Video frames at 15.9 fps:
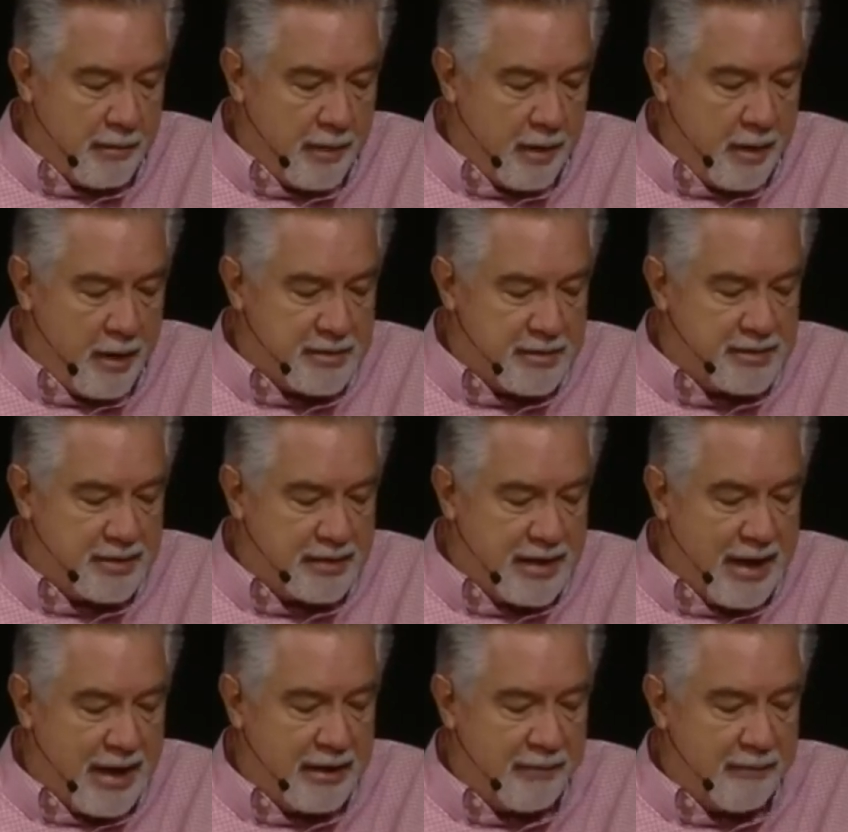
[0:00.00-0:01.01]
us the
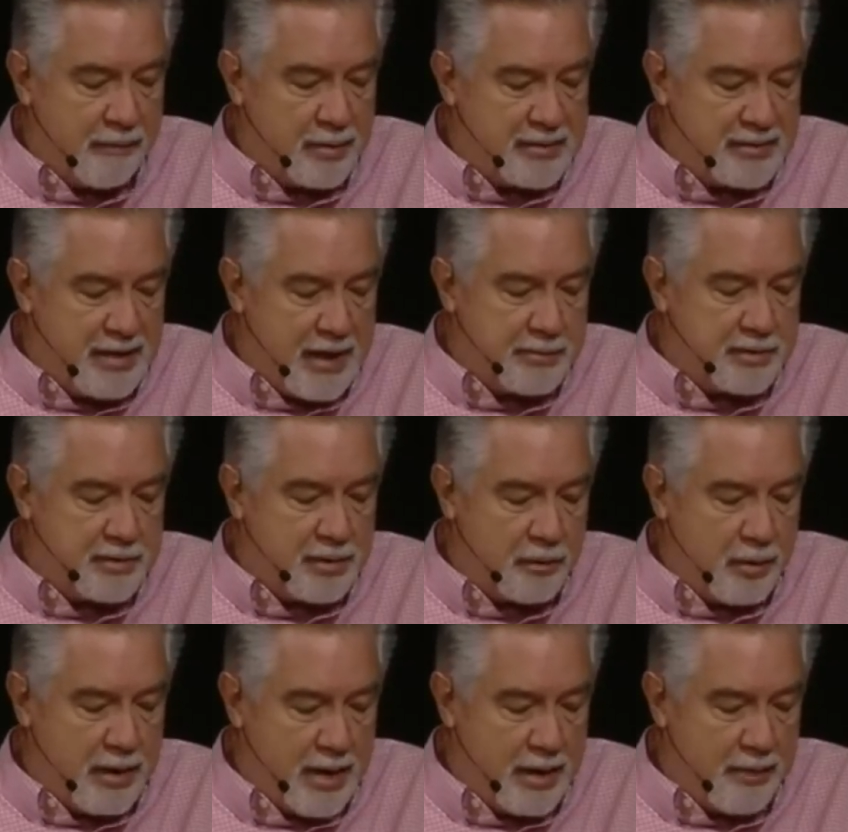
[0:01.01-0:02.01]
kind of reception
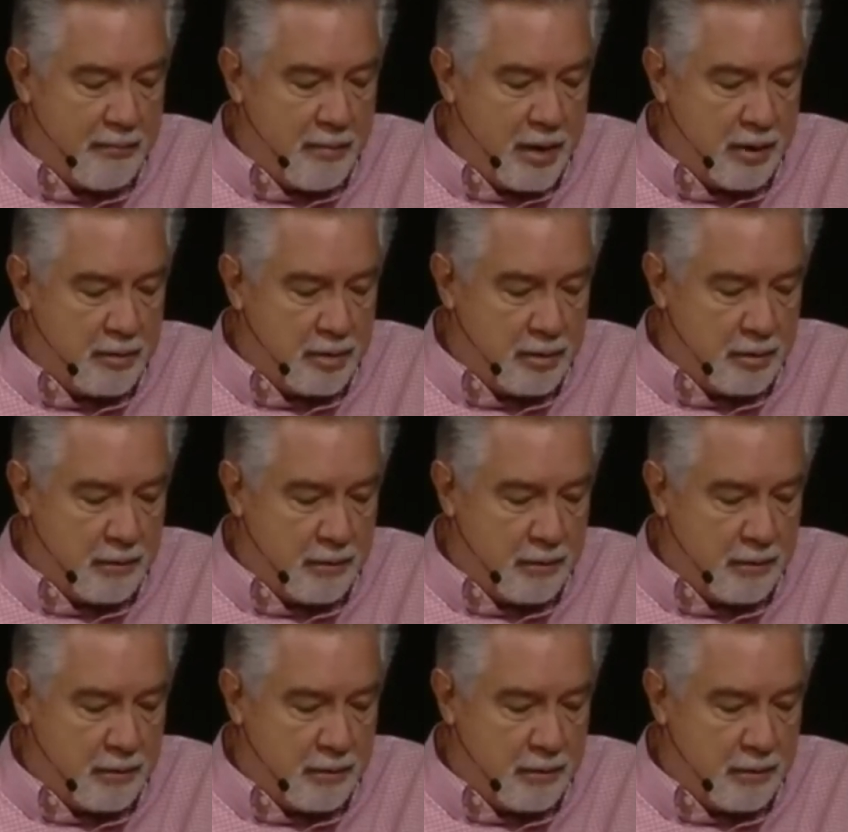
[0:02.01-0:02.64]
we had among you,